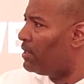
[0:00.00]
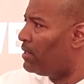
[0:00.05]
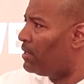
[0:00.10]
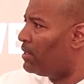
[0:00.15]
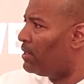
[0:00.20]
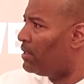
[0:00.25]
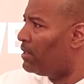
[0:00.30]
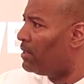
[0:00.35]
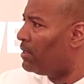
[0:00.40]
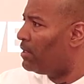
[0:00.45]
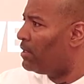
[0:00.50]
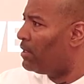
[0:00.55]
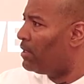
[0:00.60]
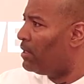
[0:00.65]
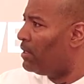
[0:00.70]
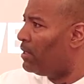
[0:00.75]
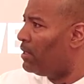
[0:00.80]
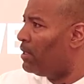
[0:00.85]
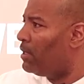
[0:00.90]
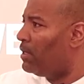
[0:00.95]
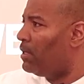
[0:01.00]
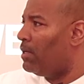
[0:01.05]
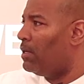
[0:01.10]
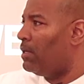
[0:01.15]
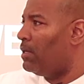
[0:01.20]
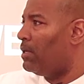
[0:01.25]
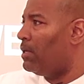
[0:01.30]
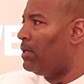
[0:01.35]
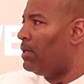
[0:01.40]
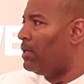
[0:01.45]
Yeah, this
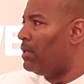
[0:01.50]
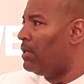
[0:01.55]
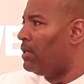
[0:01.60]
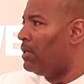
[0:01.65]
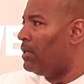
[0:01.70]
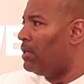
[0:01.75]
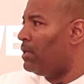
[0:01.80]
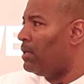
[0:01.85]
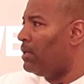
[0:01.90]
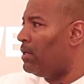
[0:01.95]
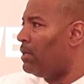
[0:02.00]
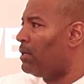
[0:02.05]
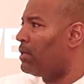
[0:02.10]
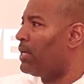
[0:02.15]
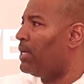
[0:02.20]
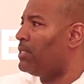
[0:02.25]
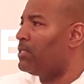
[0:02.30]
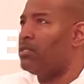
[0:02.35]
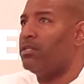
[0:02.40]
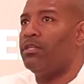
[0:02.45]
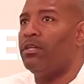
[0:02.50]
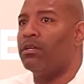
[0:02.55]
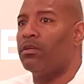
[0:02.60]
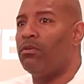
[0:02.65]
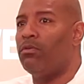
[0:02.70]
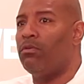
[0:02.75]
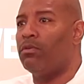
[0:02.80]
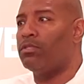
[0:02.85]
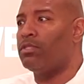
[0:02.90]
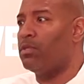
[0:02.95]
is 96. Okay, so you're
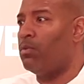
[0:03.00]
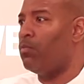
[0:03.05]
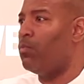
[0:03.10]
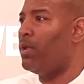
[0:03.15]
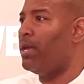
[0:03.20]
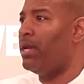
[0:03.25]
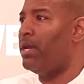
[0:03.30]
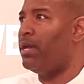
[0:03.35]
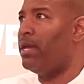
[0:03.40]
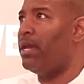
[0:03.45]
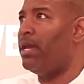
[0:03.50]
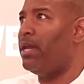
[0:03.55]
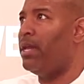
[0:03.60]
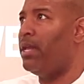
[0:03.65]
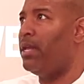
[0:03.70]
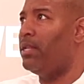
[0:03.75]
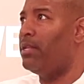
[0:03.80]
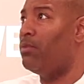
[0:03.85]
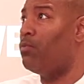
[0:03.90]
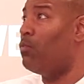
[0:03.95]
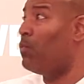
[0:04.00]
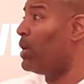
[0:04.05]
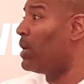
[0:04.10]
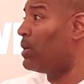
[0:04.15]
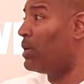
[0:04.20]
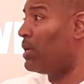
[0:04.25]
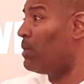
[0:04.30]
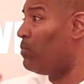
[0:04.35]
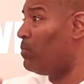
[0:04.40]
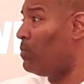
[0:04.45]
going somewhere, and we're
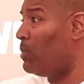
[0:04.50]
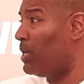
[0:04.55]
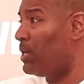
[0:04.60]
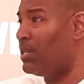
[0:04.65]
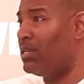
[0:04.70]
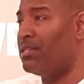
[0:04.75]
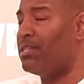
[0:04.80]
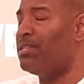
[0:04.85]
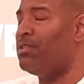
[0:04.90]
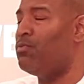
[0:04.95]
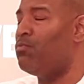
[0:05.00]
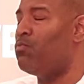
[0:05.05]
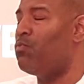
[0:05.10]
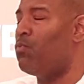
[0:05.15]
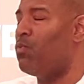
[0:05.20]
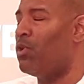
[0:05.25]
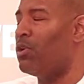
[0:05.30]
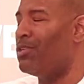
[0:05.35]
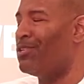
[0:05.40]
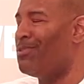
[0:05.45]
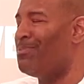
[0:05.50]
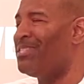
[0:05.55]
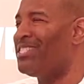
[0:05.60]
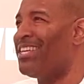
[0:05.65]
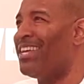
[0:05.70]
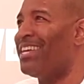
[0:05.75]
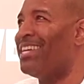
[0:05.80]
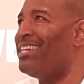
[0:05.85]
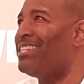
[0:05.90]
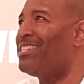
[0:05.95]
gonna
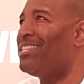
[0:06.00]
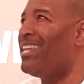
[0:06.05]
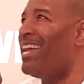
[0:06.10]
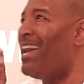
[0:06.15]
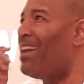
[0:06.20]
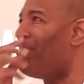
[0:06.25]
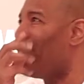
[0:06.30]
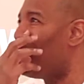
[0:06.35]
100% get to that.